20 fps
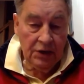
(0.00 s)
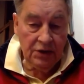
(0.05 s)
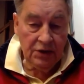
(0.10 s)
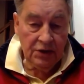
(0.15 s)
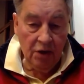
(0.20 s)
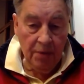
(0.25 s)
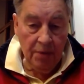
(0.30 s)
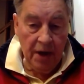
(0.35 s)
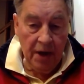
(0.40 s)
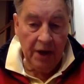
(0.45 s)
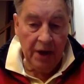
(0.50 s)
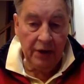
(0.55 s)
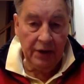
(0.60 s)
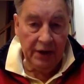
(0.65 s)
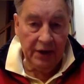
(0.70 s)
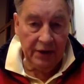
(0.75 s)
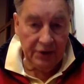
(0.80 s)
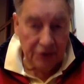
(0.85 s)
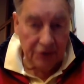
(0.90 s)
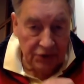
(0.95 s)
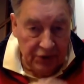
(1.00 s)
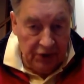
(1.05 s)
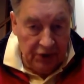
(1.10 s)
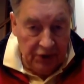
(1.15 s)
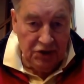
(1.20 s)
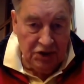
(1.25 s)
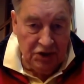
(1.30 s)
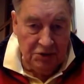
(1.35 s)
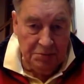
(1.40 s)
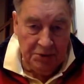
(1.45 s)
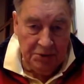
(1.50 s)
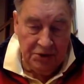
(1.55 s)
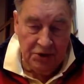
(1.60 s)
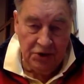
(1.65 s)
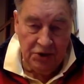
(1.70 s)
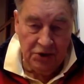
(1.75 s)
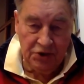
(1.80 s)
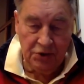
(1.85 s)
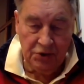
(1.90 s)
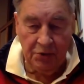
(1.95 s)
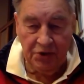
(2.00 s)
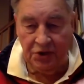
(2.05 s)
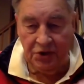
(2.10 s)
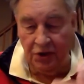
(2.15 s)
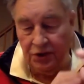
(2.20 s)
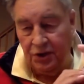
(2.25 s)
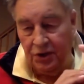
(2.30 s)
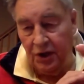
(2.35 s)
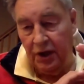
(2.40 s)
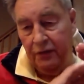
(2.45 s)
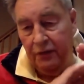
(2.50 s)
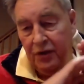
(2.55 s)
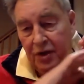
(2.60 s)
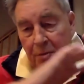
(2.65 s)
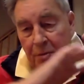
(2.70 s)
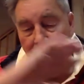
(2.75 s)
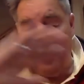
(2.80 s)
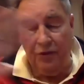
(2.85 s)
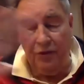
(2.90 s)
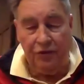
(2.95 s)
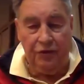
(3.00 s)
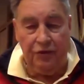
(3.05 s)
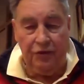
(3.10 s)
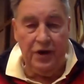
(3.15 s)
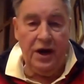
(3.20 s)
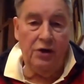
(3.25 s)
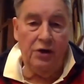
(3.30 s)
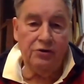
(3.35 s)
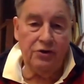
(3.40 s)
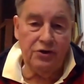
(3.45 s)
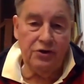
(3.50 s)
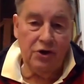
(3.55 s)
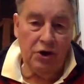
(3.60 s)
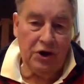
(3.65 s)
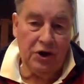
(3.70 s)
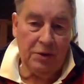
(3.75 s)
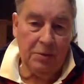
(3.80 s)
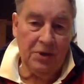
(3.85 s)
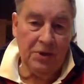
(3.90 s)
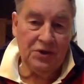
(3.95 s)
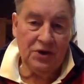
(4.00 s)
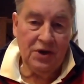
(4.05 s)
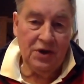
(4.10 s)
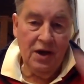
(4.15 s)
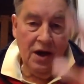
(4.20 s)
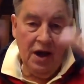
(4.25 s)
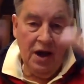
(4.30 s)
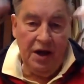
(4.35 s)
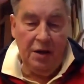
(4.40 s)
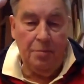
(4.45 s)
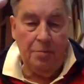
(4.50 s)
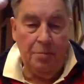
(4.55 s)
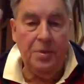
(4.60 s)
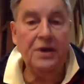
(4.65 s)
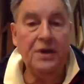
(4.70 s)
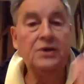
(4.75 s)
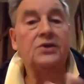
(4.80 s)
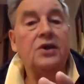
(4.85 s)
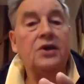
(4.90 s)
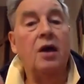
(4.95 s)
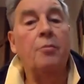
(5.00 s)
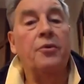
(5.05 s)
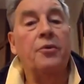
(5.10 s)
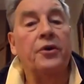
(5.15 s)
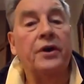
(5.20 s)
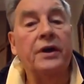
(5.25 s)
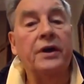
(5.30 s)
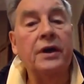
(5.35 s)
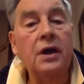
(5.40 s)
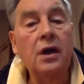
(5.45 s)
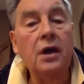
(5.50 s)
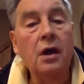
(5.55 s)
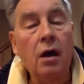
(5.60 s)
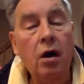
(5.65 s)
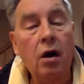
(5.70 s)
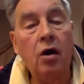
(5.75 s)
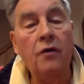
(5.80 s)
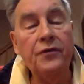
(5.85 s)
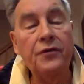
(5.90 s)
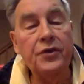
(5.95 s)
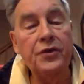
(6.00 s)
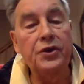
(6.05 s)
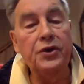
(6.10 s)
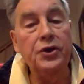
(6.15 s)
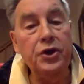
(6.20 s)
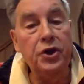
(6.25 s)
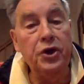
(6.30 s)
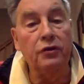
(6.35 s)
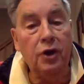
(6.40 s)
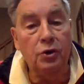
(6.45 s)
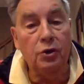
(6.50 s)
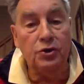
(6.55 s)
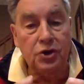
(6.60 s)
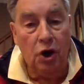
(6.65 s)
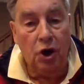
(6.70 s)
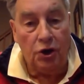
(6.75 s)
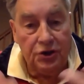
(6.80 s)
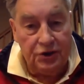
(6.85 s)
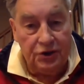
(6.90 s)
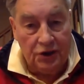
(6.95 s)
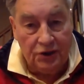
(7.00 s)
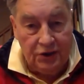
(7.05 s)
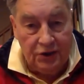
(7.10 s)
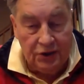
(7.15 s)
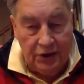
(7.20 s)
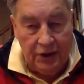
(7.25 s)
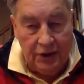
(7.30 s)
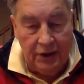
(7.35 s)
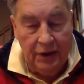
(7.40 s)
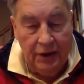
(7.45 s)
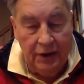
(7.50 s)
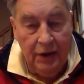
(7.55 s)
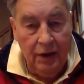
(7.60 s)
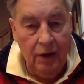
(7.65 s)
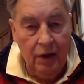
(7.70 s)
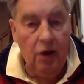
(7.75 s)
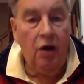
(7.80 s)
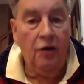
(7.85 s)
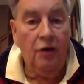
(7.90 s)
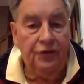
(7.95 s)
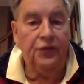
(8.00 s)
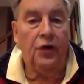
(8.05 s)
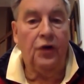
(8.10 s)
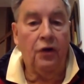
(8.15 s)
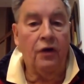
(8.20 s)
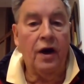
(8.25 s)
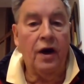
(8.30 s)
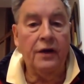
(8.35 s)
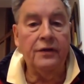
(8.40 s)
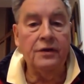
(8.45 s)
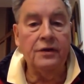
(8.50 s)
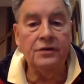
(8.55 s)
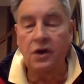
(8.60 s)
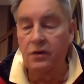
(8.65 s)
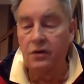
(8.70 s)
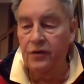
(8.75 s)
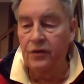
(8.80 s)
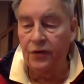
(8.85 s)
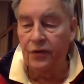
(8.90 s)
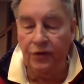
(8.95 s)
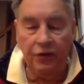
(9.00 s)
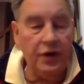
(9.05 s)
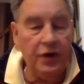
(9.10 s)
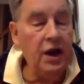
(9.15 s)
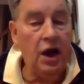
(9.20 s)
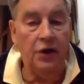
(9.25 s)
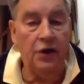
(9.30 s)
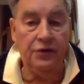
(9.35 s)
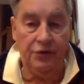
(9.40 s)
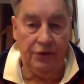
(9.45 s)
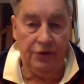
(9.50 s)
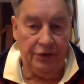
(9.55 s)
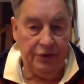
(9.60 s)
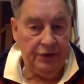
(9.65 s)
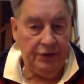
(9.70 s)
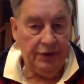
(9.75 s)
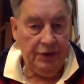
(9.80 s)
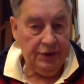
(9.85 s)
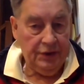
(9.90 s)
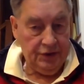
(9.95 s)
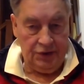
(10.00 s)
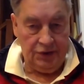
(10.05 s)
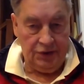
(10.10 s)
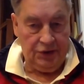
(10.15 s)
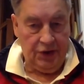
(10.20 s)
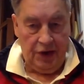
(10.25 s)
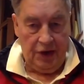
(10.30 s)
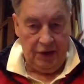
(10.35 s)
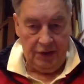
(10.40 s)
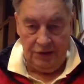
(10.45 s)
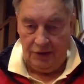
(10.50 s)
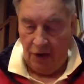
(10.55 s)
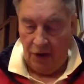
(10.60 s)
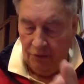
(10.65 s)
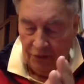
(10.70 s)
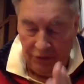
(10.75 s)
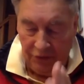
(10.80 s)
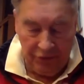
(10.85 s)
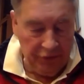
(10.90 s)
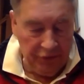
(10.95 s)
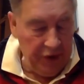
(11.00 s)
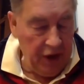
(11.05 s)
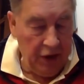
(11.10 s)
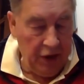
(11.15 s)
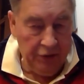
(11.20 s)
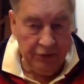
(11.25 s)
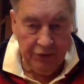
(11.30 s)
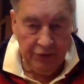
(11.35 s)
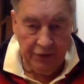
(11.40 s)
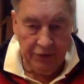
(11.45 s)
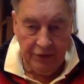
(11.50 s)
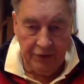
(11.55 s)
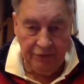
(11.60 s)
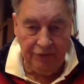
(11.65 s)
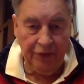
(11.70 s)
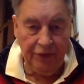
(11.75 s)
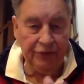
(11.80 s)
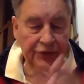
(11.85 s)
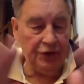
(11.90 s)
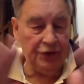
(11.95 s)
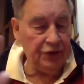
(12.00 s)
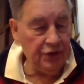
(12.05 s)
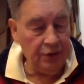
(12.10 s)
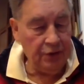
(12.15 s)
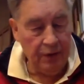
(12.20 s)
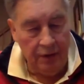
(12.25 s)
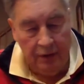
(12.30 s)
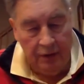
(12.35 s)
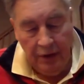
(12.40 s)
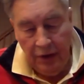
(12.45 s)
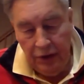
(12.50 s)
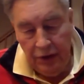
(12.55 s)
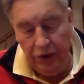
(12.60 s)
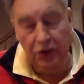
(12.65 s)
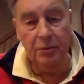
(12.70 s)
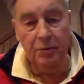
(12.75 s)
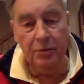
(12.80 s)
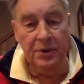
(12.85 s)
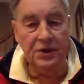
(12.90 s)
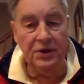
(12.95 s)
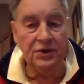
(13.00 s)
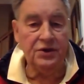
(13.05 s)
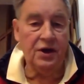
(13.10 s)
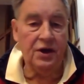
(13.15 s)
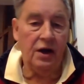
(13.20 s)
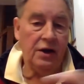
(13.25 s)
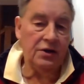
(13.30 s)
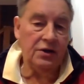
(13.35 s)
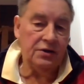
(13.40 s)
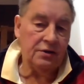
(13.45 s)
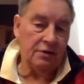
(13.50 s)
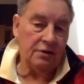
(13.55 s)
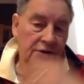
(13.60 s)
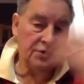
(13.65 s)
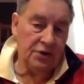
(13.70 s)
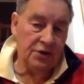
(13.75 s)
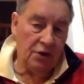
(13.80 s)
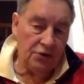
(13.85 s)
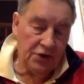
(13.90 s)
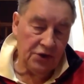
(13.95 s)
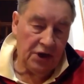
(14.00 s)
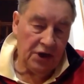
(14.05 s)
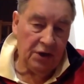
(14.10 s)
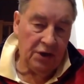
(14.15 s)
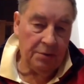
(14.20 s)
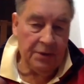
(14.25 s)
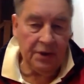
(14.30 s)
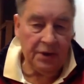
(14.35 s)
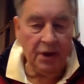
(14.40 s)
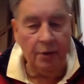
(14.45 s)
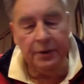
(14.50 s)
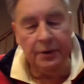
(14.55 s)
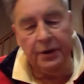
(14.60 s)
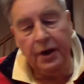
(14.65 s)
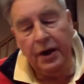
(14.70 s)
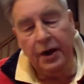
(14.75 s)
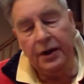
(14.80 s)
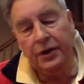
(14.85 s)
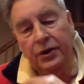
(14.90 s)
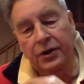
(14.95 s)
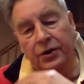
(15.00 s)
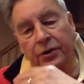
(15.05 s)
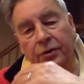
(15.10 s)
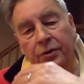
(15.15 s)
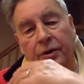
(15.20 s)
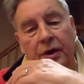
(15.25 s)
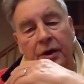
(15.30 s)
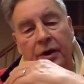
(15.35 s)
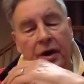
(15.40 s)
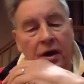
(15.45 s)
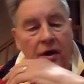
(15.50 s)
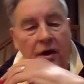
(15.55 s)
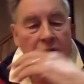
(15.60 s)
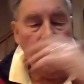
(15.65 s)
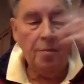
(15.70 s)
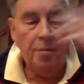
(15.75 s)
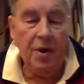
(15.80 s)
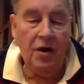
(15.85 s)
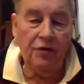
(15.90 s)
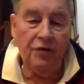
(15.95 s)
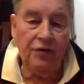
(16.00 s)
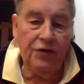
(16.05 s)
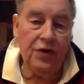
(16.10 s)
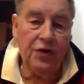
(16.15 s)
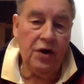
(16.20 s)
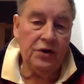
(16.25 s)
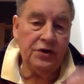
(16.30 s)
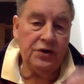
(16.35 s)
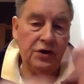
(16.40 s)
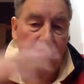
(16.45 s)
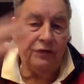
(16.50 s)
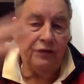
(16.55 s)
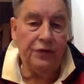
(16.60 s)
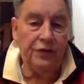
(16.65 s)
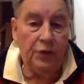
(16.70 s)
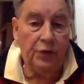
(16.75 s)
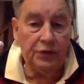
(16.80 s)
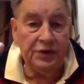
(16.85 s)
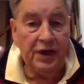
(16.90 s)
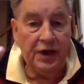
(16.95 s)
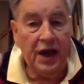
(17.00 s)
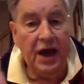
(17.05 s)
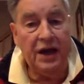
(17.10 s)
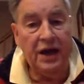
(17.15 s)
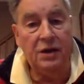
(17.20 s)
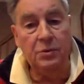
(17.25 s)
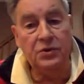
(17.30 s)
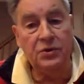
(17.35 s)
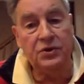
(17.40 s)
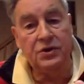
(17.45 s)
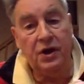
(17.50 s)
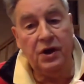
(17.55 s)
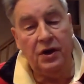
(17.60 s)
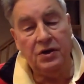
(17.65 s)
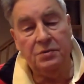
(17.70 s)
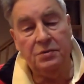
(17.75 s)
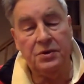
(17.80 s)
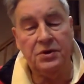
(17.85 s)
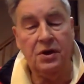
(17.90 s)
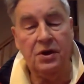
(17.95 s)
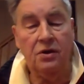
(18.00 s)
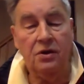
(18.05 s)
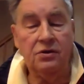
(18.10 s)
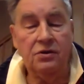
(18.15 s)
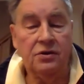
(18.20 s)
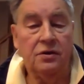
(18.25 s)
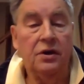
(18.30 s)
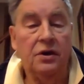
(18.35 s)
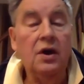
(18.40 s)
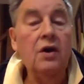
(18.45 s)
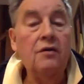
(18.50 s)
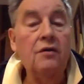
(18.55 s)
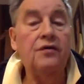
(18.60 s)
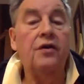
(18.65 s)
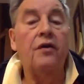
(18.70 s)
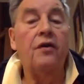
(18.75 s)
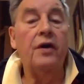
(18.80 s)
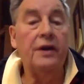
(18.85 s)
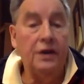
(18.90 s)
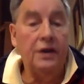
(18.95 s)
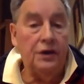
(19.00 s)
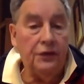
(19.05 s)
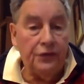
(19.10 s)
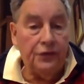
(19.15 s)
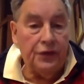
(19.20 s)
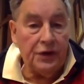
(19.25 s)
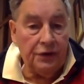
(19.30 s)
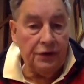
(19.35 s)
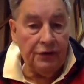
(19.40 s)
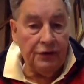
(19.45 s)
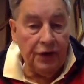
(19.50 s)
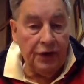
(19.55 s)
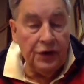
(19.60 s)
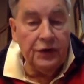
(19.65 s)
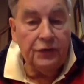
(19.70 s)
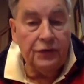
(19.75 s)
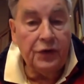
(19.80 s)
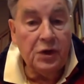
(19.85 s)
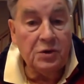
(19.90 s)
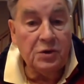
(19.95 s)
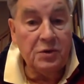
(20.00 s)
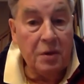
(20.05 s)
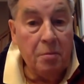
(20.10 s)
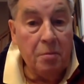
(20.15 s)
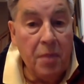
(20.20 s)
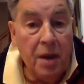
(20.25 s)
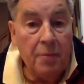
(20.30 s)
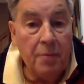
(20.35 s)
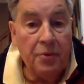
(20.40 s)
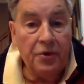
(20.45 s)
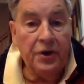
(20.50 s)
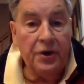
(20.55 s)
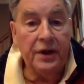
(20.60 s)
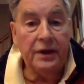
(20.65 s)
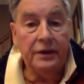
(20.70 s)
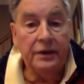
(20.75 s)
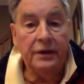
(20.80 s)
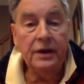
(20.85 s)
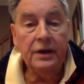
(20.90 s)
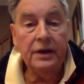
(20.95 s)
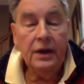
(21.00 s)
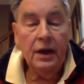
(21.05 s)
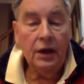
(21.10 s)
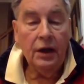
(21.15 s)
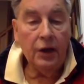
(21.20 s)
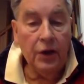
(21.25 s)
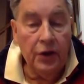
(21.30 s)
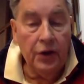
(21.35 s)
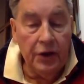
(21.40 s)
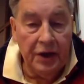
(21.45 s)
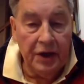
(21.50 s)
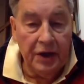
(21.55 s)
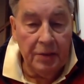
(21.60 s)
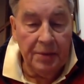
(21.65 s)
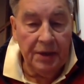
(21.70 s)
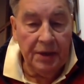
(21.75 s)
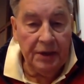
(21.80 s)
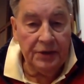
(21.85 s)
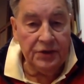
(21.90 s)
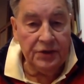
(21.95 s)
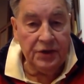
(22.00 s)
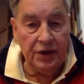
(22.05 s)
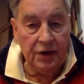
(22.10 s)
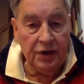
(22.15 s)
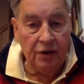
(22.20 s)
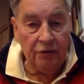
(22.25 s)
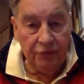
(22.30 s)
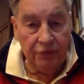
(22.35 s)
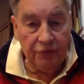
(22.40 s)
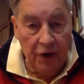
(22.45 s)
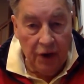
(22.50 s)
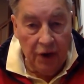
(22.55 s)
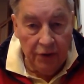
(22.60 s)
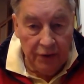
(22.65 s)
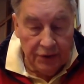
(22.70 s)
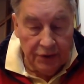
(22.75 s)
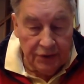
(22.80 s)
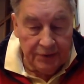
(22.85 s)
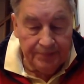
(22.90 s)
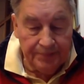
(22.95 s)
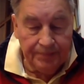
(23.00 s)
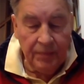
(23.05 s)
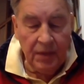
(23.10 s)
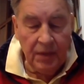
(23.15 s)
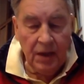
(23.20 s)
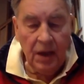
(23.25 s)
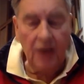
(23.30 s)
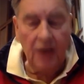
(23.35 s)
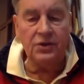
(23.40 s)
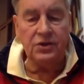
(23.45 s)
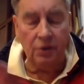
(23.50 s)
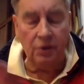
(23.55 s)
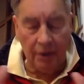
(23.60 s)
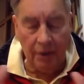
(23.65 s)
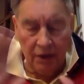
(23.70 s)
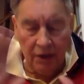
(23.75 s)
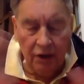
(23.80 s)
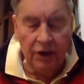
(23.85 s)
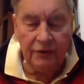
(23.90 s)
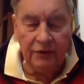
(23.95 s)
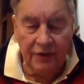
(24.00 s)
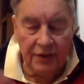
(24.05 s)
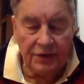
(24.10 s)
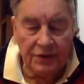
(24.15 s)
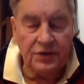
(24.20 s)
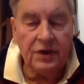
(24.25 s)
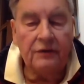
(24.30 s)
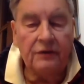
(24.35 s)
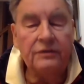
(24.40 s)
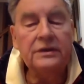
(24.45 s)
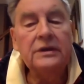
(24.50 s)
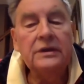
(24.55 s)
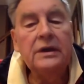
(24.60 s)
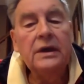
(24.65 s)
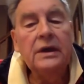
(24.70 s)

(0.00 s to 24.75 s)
So Michael had a citizen's petition, which he delivered about 300 documents and a big summary of the neurotoxicity of fluoride. There's over 300 studies, over 352 human studies associated with lower IQ, about 30 or 40 animal studies, which shows that fluoride interferes with the memory and learning ability of rodents, and so on, a lot of other stuff.